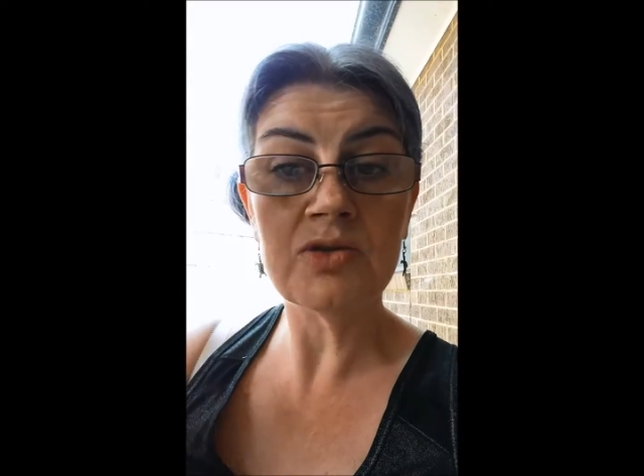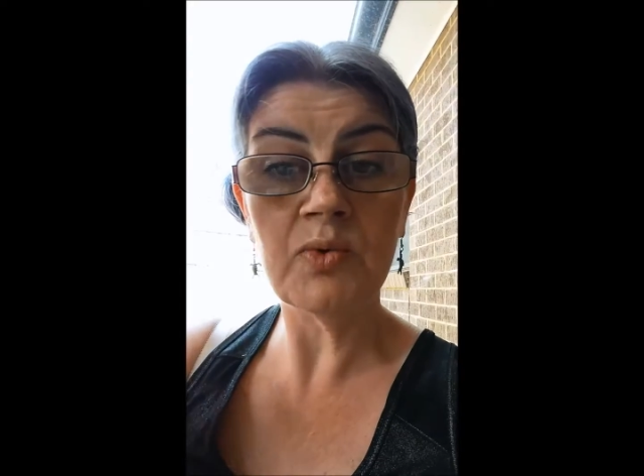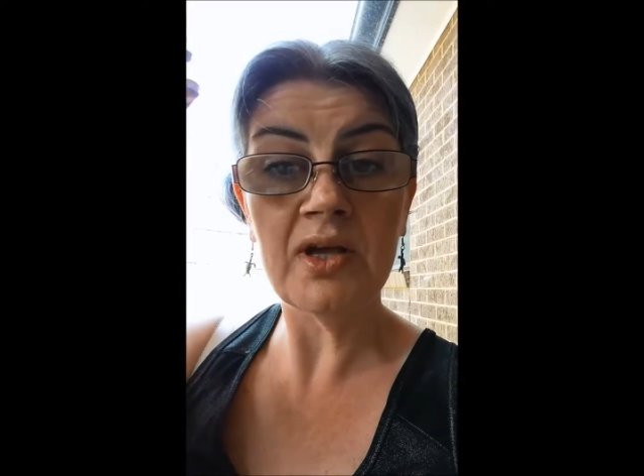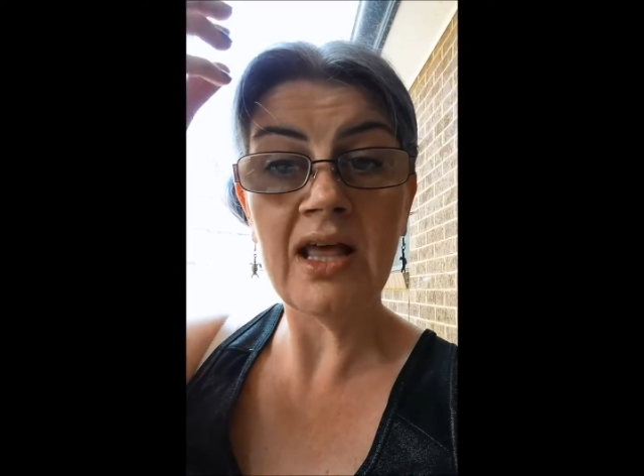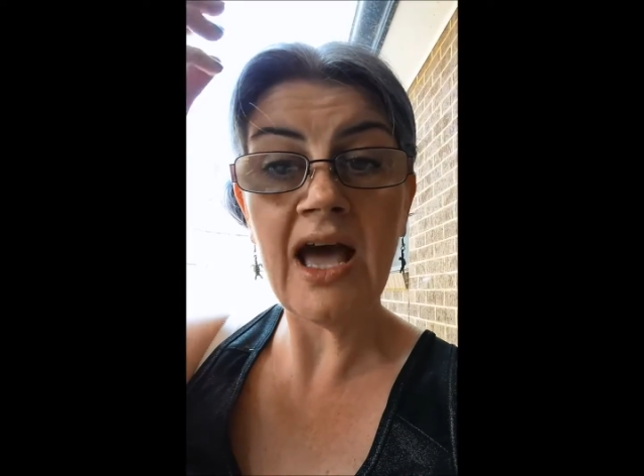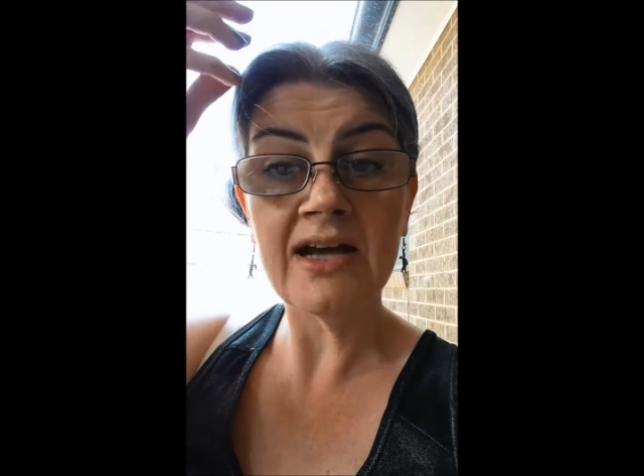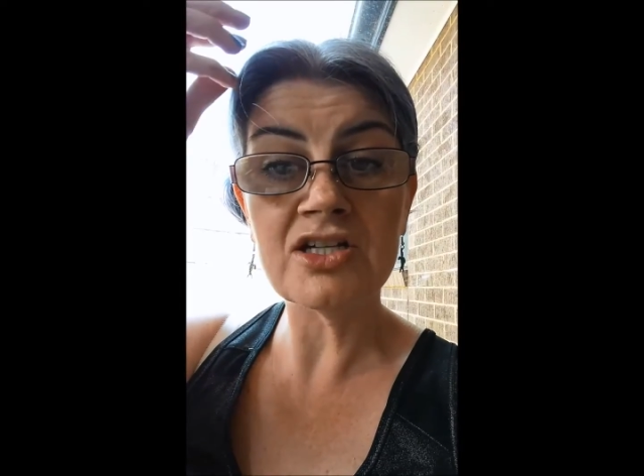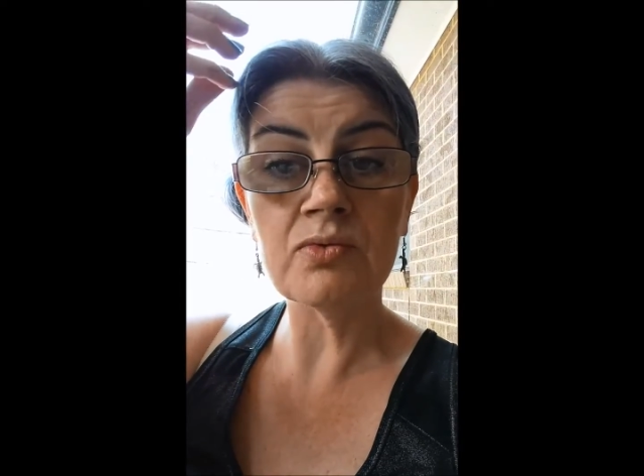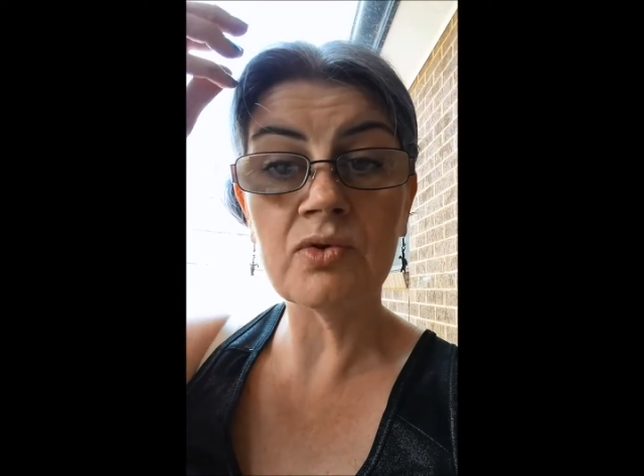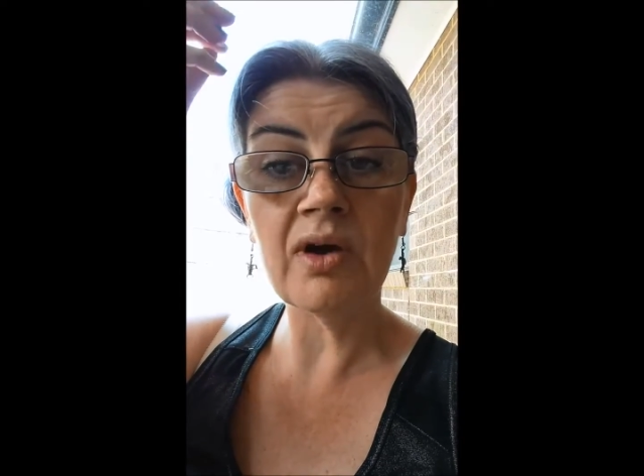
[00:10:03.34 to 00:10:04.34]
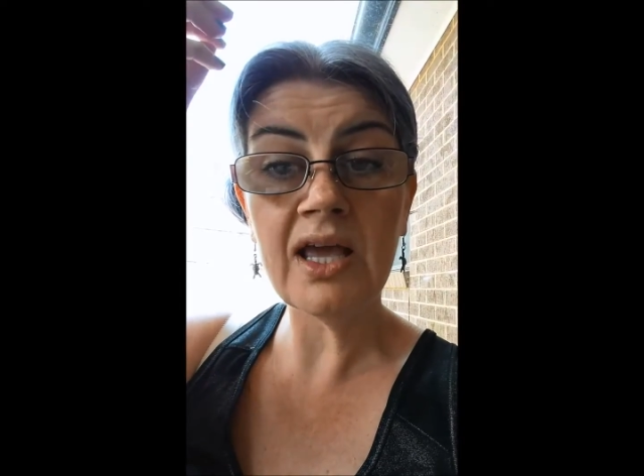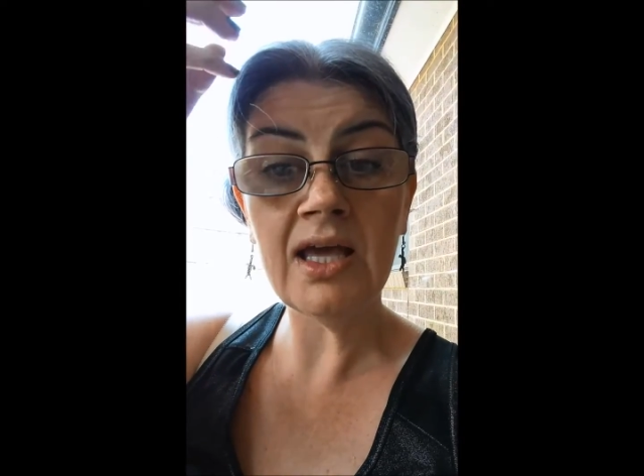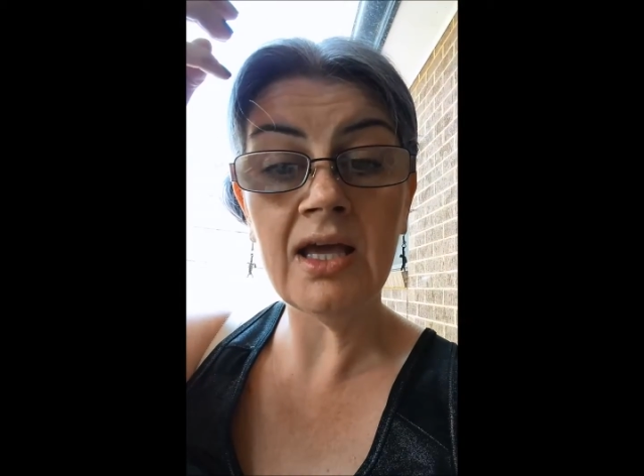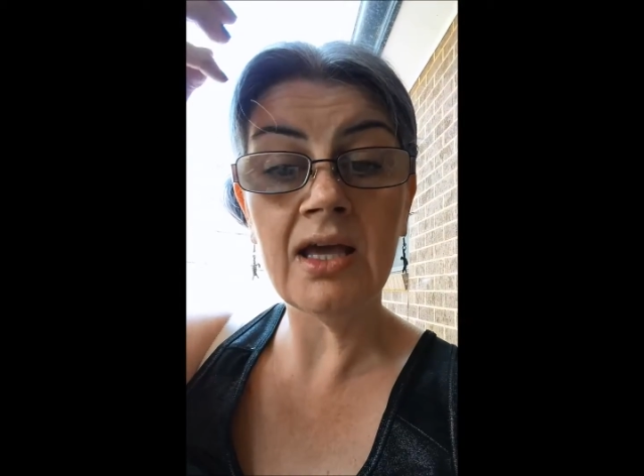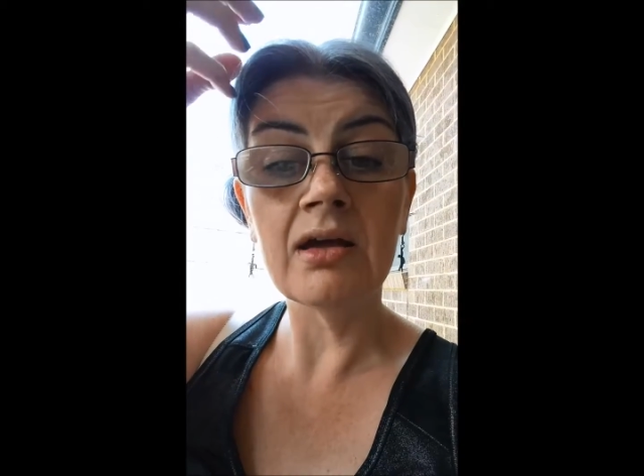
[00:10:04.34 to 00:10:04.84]
when the actual
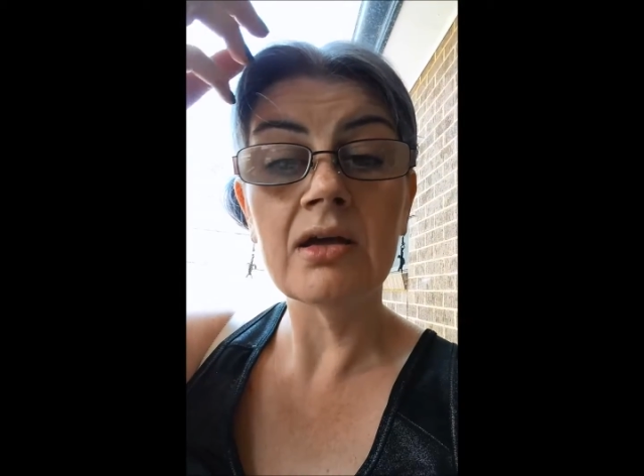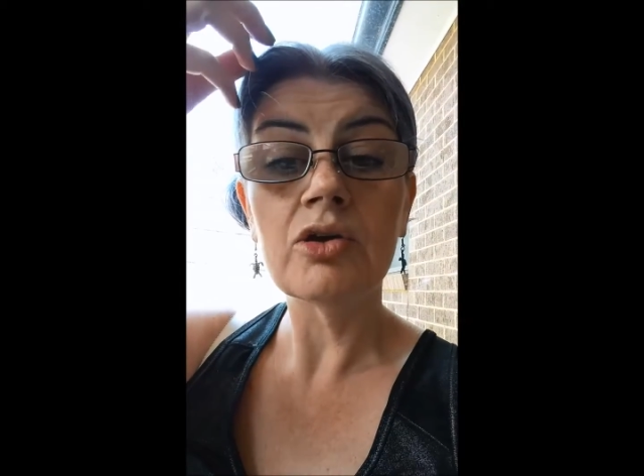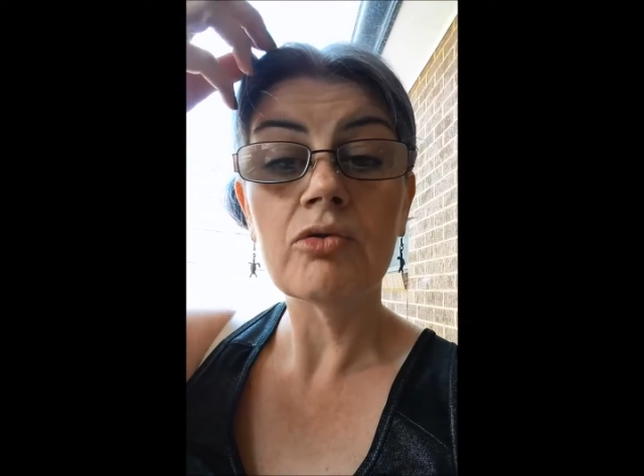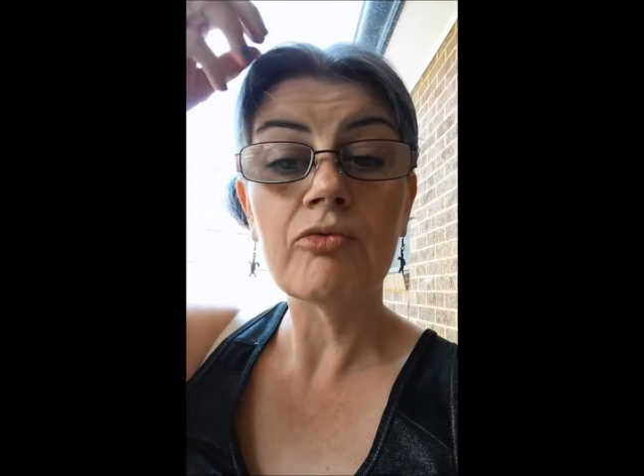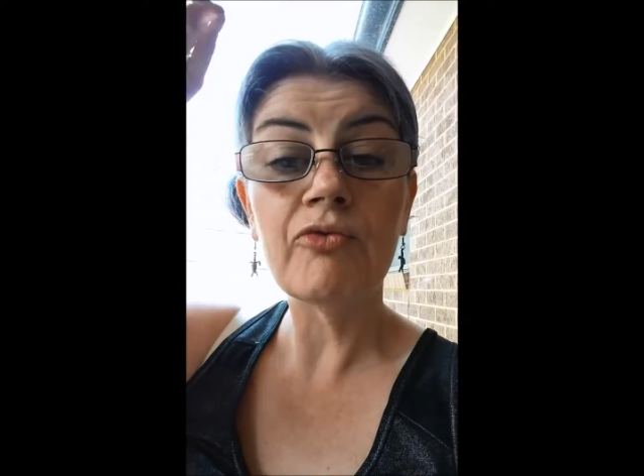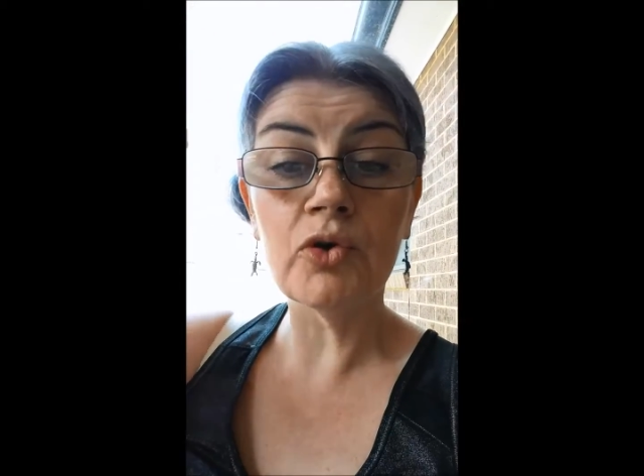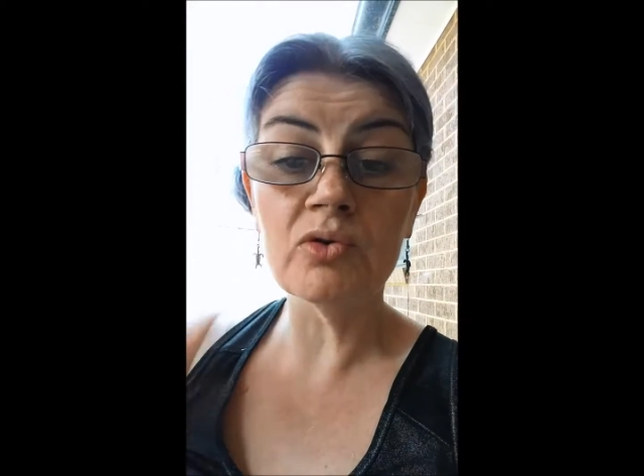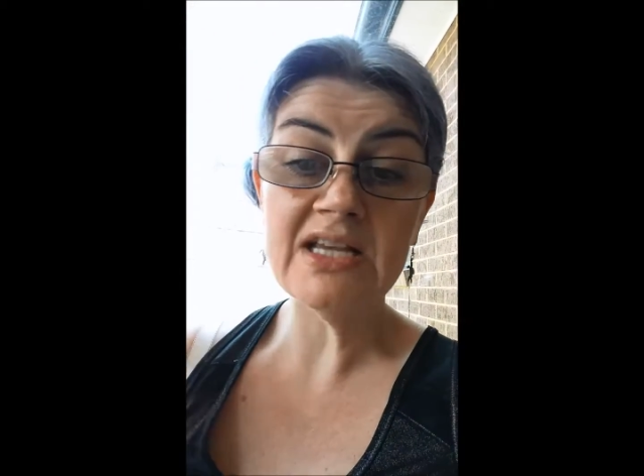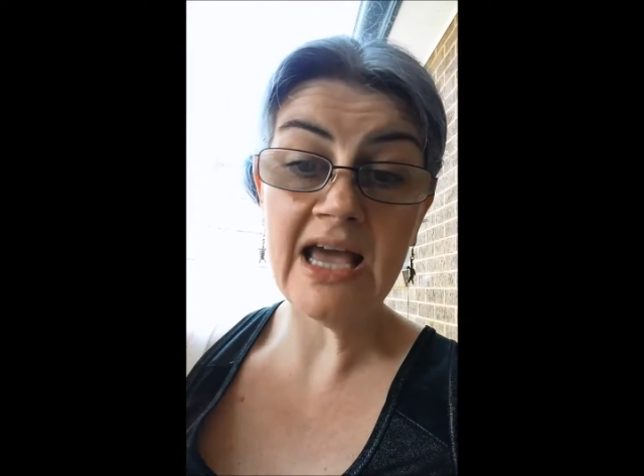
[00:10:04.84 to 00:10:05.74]
hair falls